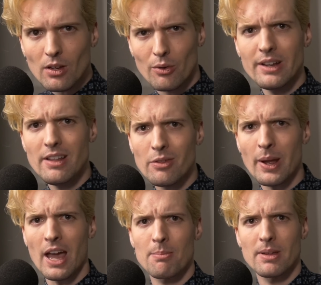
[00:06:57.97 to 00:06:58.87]
create-t three
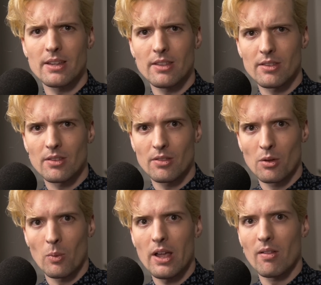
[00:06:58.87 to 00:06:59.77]
app is the
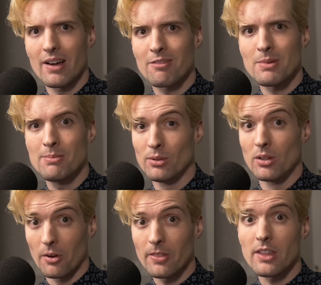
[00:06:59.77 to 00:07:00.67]
way a lot of people
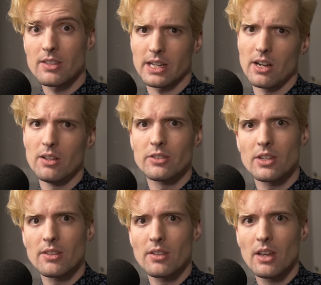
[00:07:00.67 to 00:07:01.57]
learn these
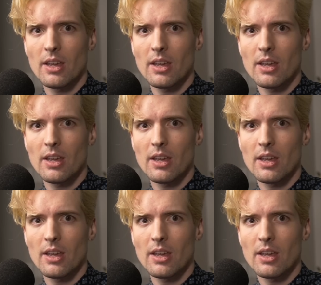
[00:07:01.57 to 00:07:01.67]
technologies,